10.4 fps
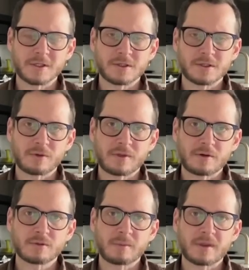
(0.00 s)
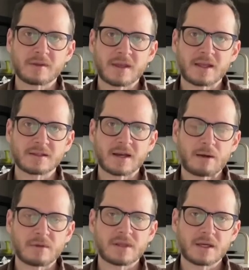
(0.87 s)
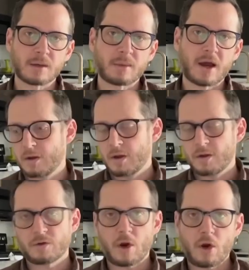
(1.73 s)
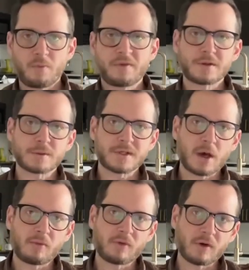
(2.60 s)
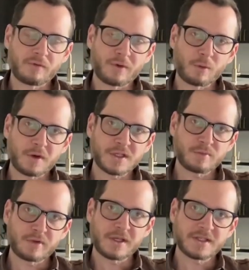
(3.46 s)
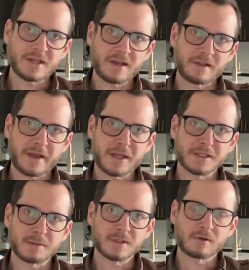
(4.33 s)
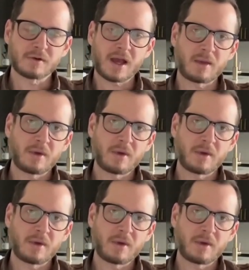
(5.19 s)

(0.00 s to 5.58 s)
So those would be the things that I would think about. So I hope this was helpful. If it was, please hit like and subscribe.